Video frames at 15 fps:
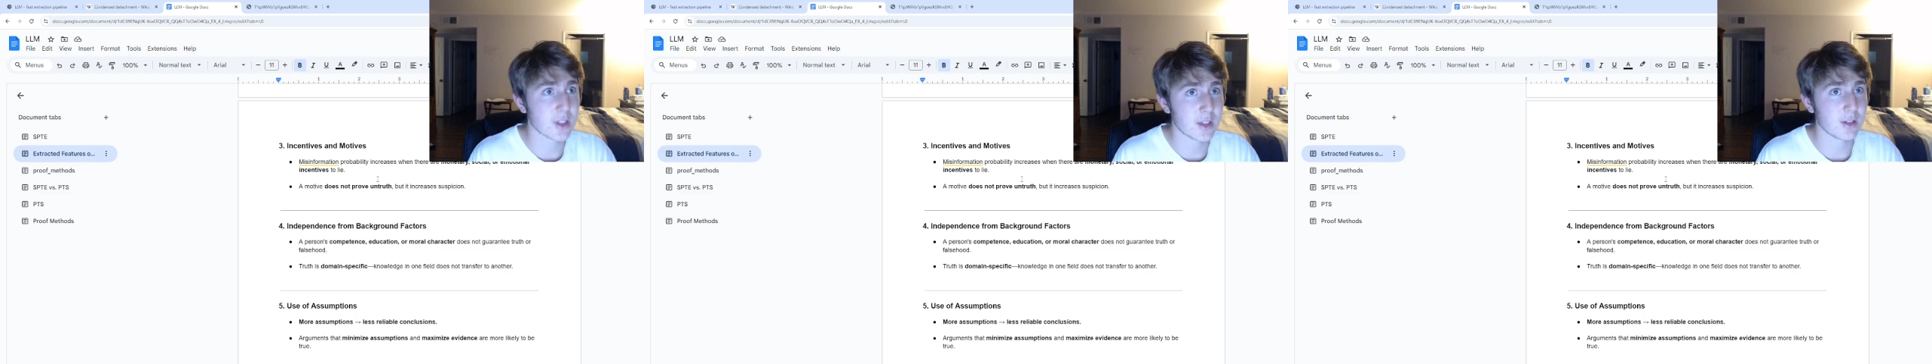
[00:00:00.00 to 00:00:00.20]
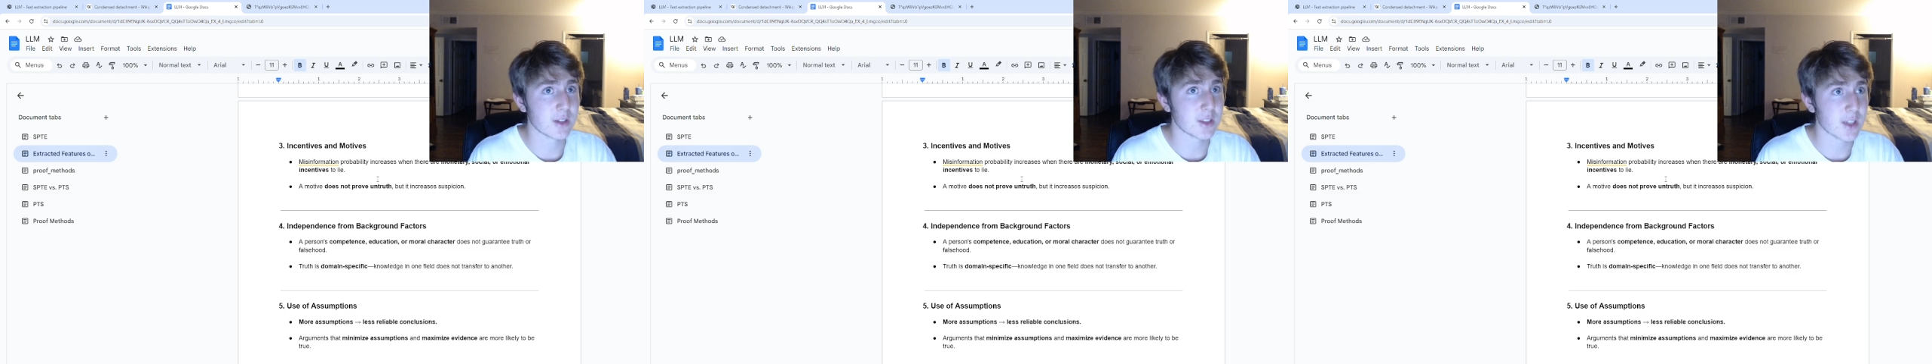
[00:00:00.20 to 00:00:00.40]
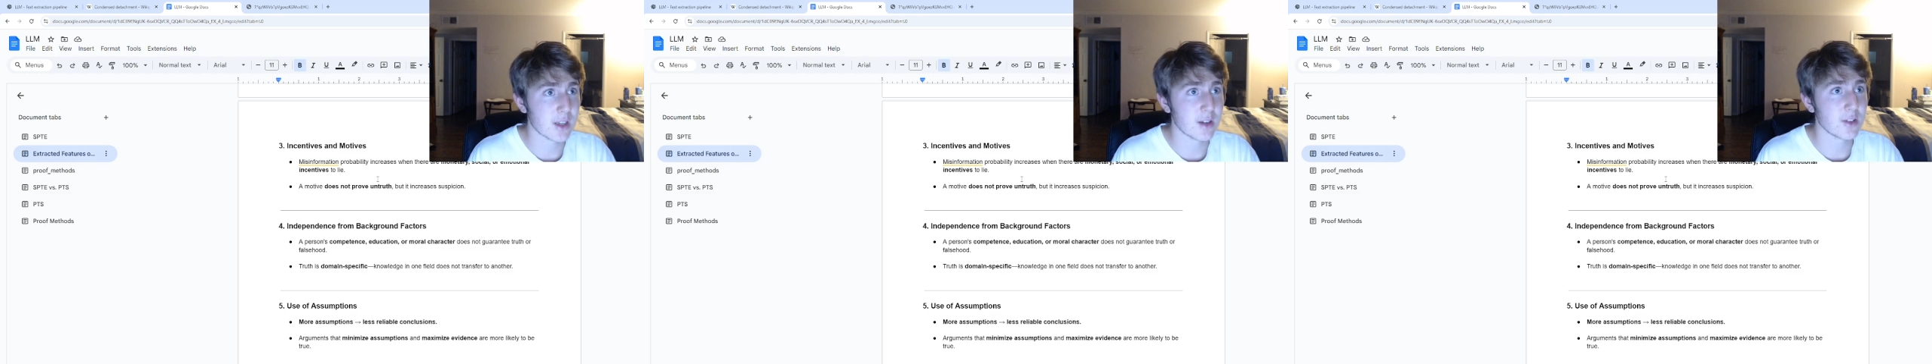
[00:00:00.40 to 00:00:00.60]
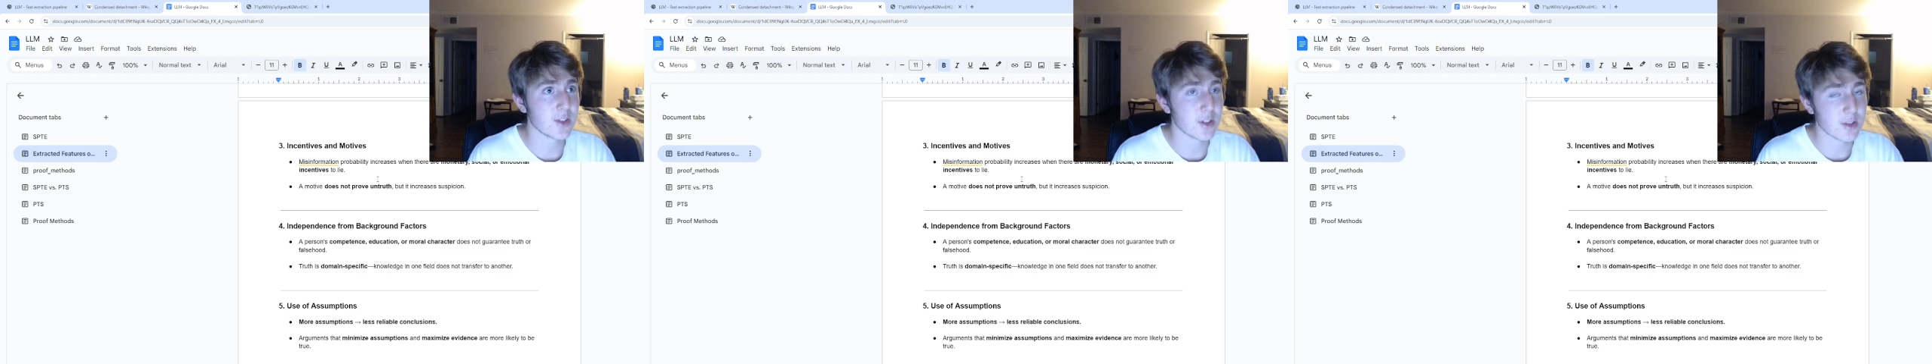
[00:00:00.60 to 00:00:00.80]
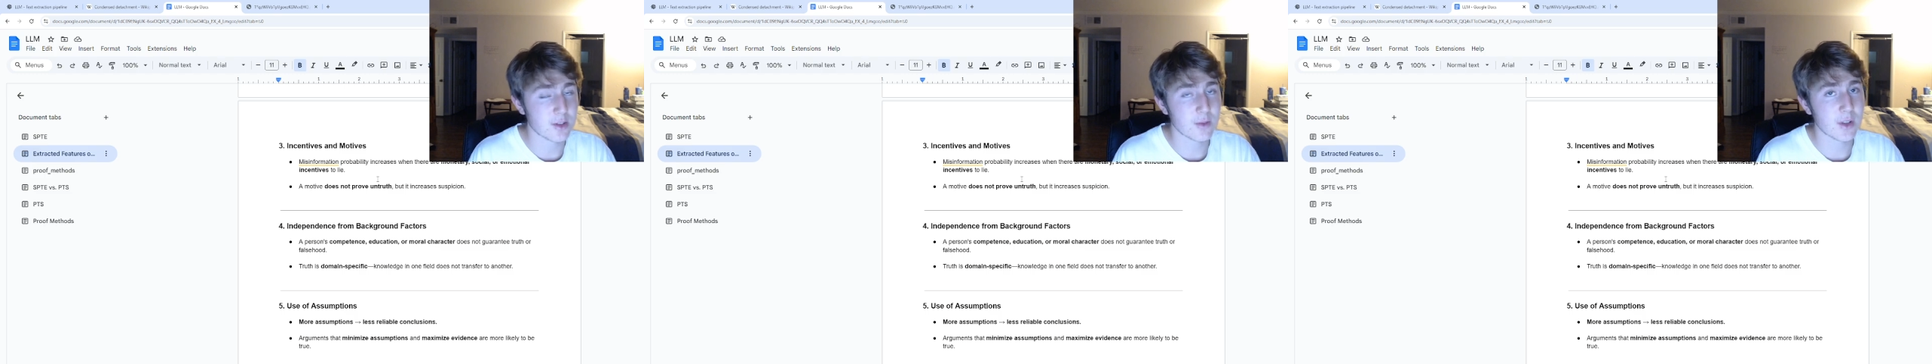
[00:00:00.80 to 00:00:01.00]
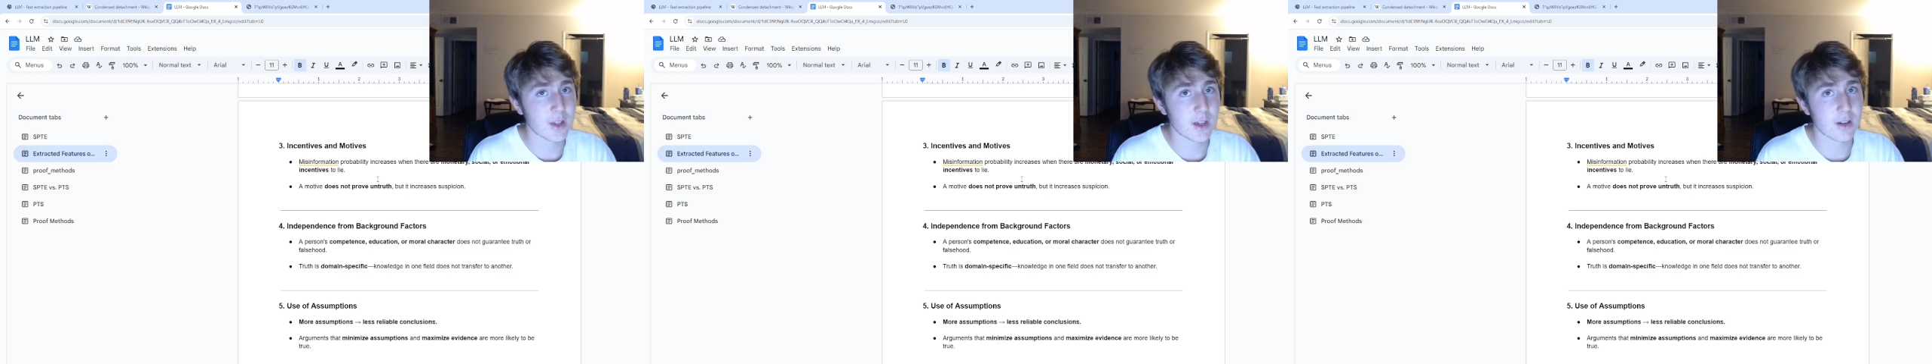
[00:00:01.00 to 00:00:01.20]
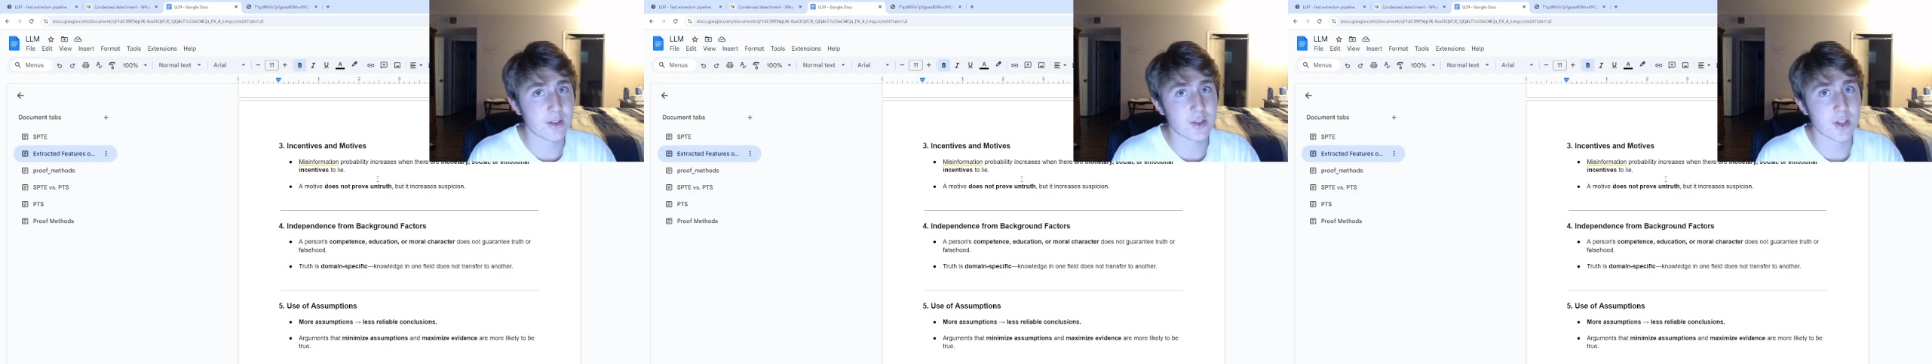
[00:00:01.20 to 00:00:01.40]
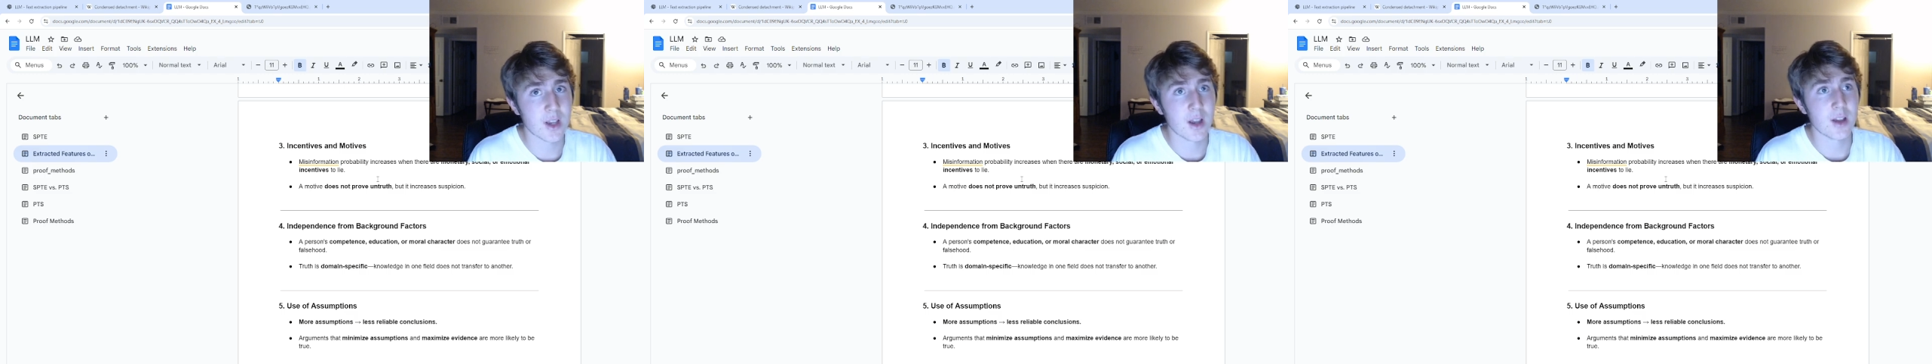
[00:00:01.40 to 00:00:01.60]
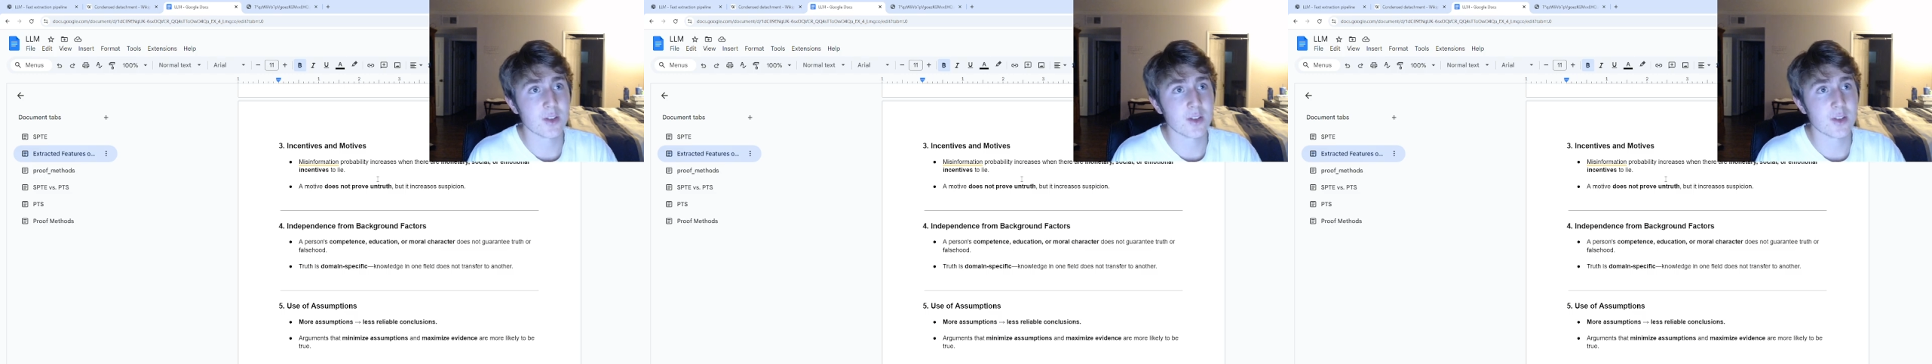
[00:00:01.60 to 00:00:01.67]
killing innocent civilians,